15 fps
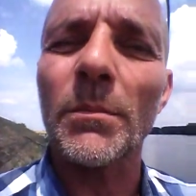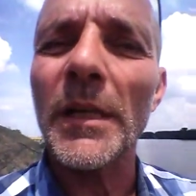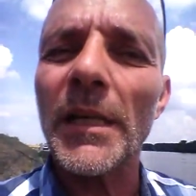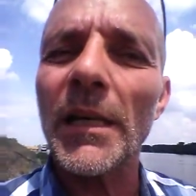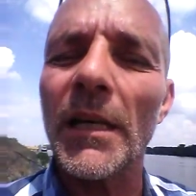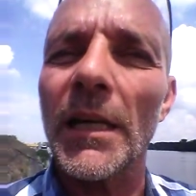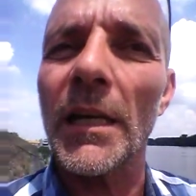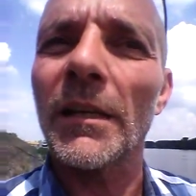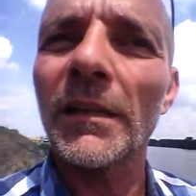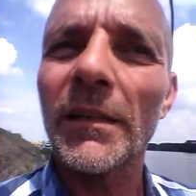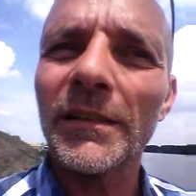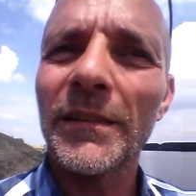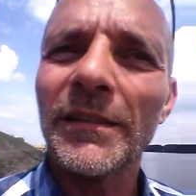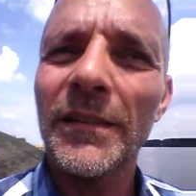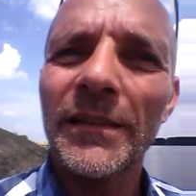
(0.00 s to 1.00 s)
the beginning
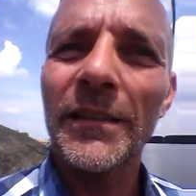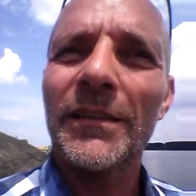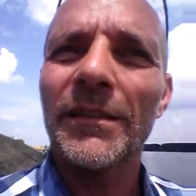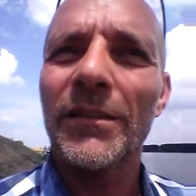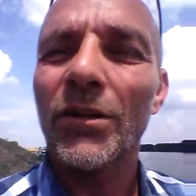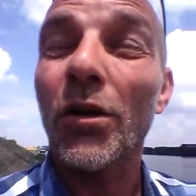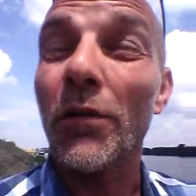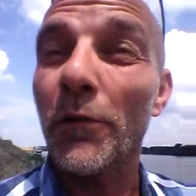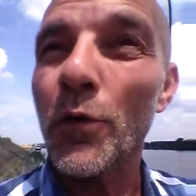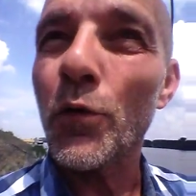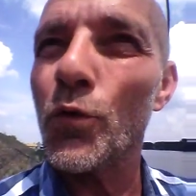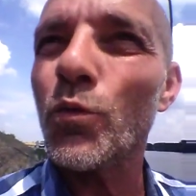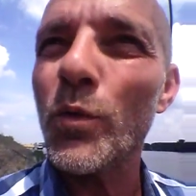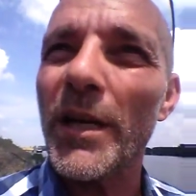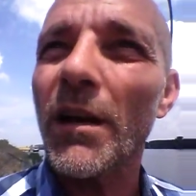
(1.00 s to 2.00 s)
of
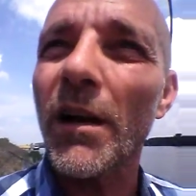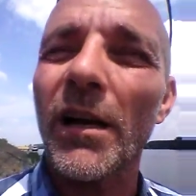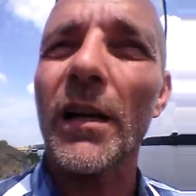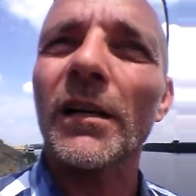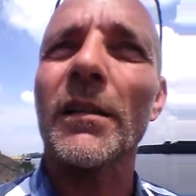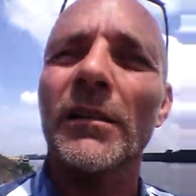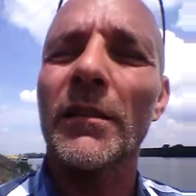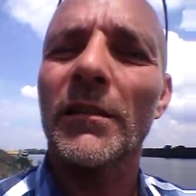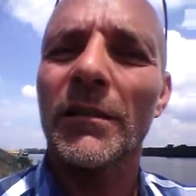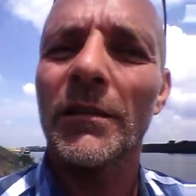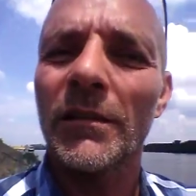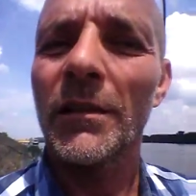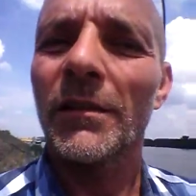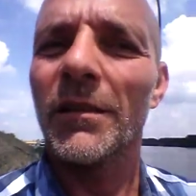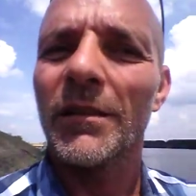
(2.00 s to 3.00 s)
who we are,
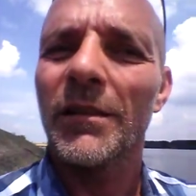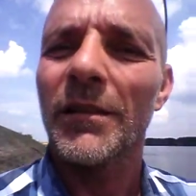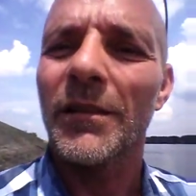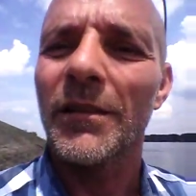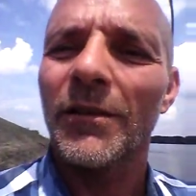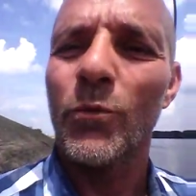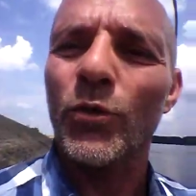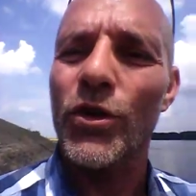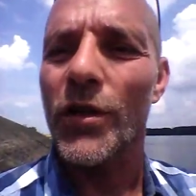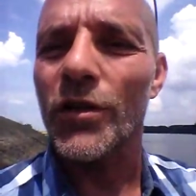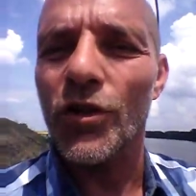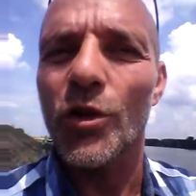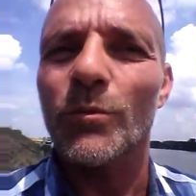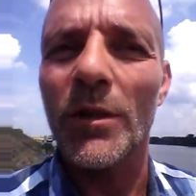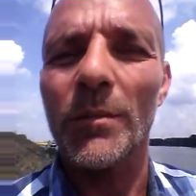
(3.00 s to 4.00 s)
we're
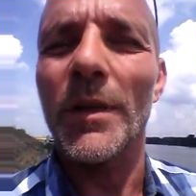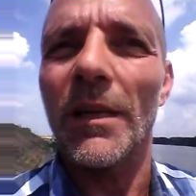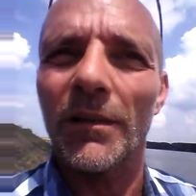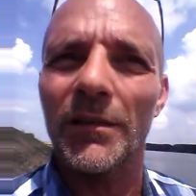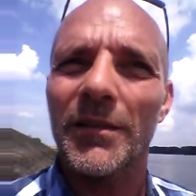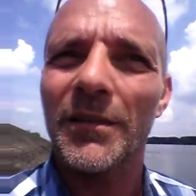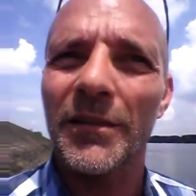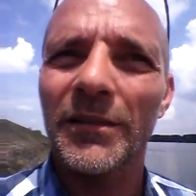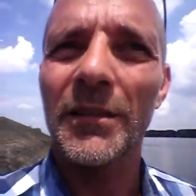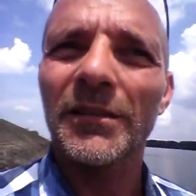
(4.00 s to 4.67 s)
just human beings.